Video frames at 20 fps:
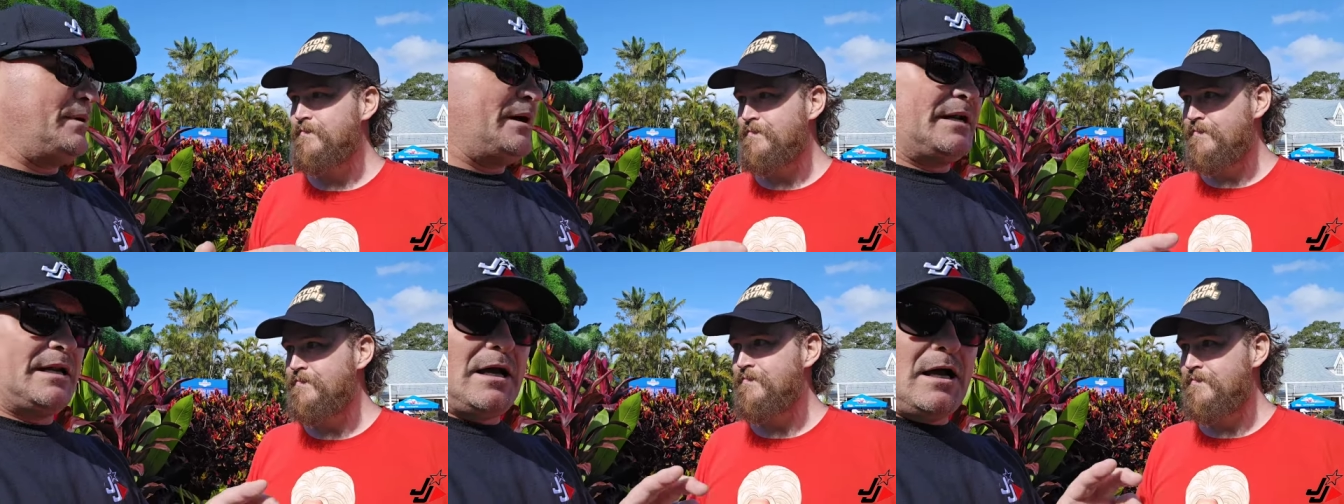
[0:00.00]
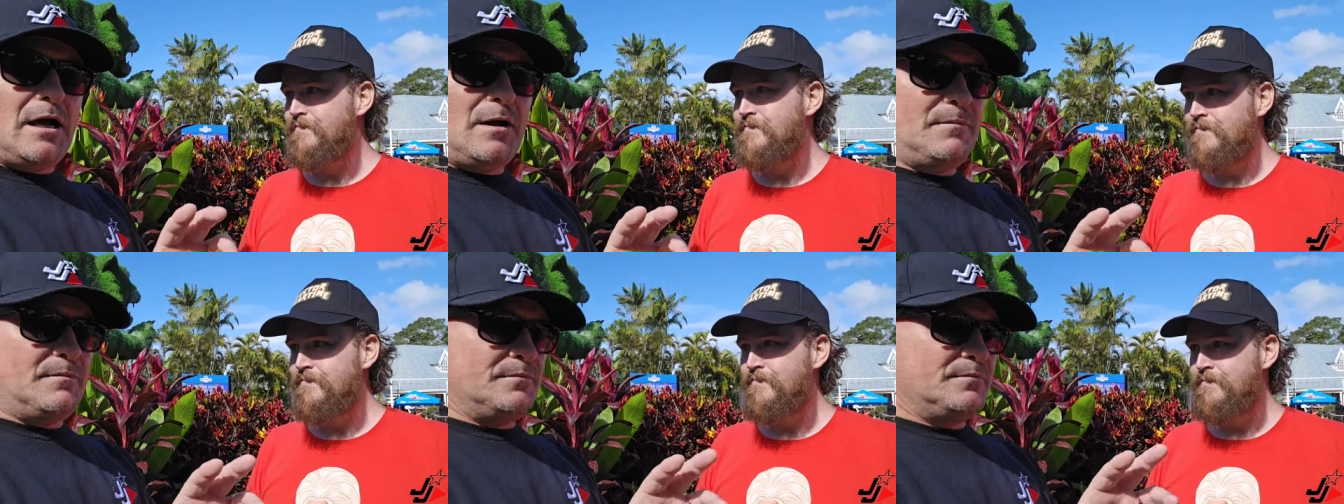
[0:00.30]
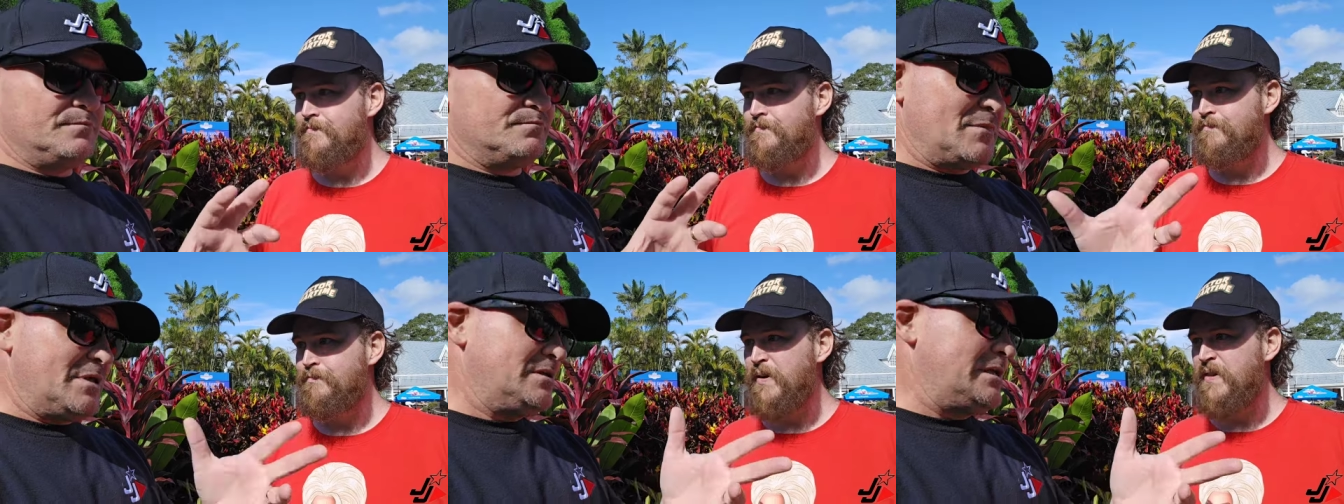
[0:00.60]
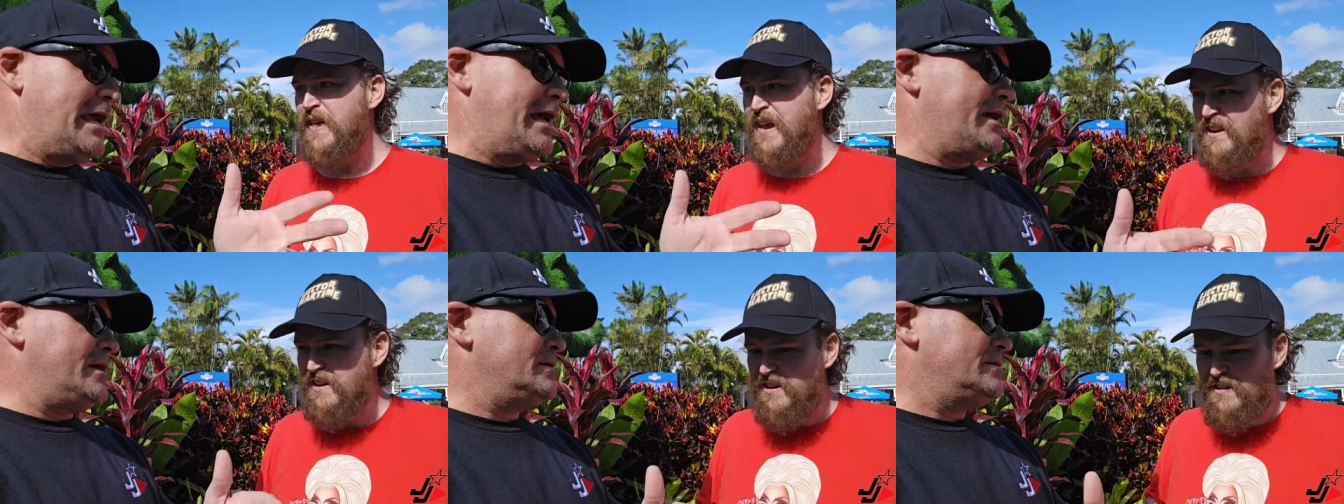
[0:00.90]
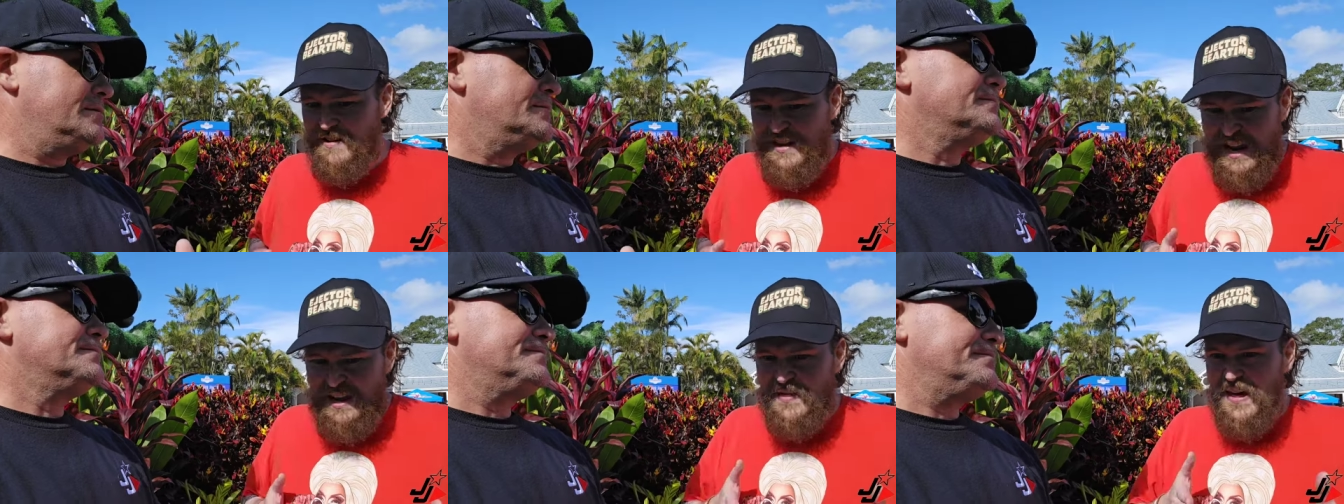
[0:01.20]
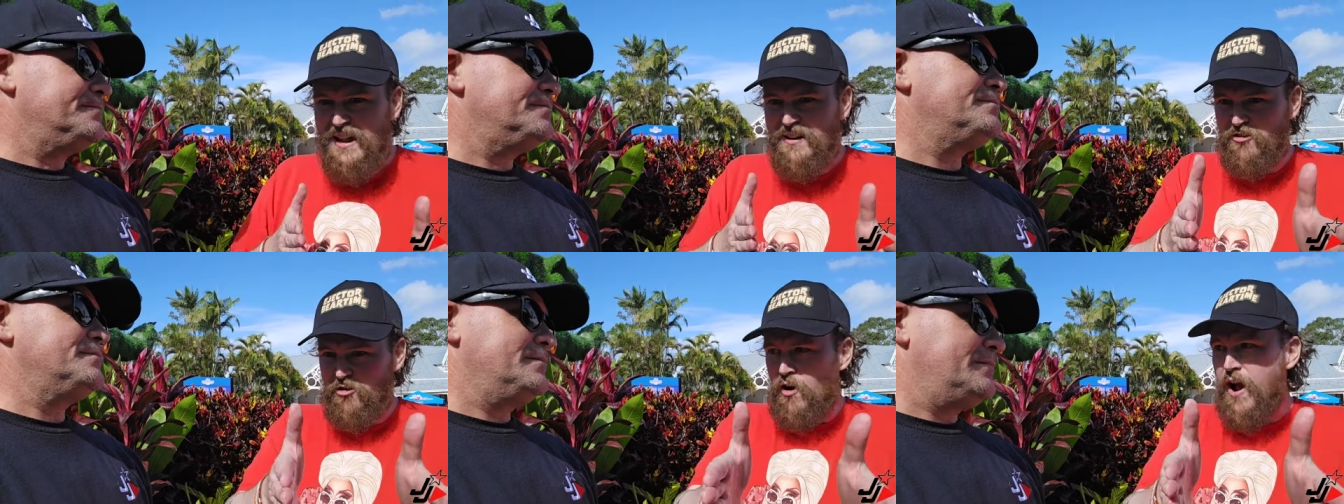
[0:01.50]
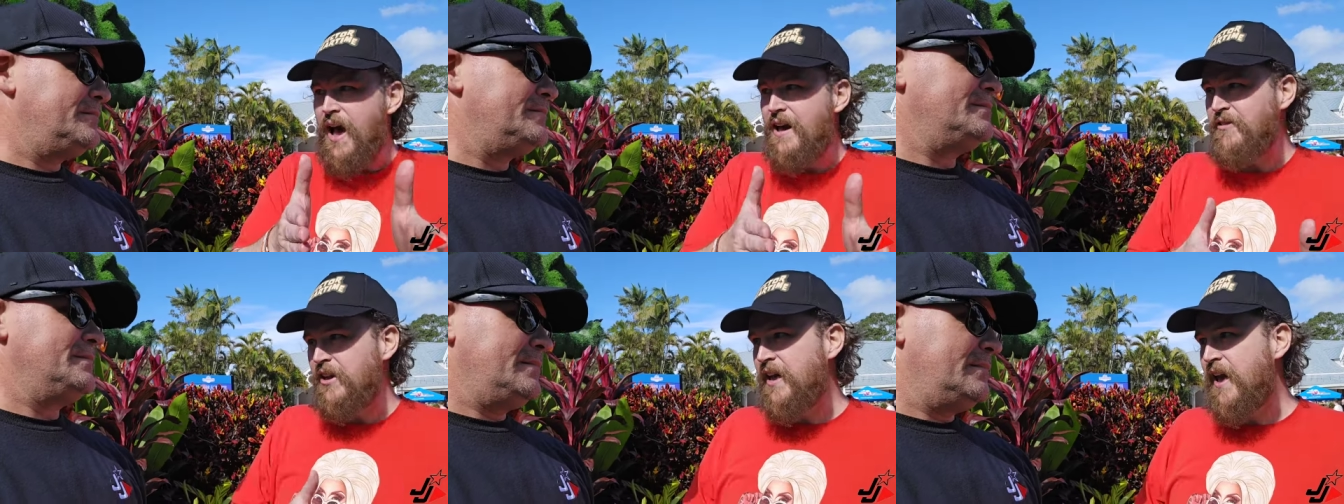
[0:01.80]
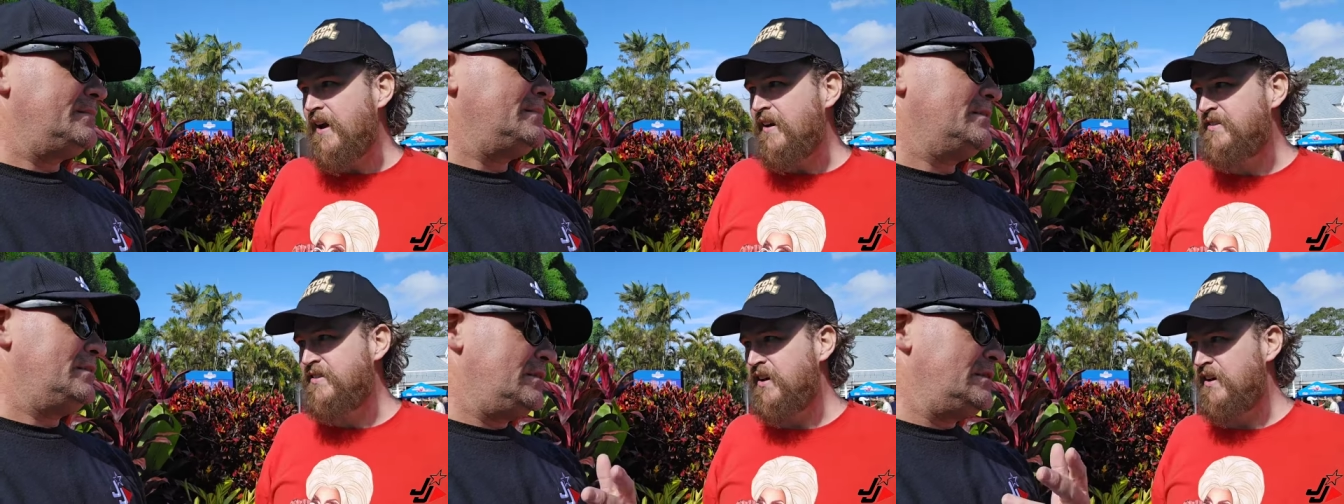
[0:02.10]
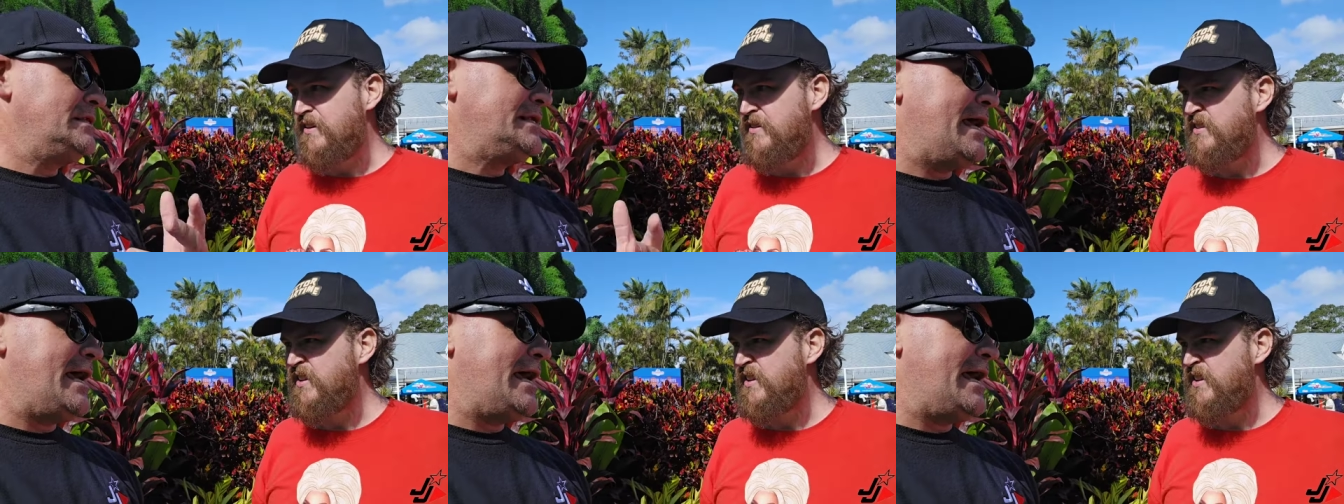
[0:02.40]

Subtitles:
but they need that driving access.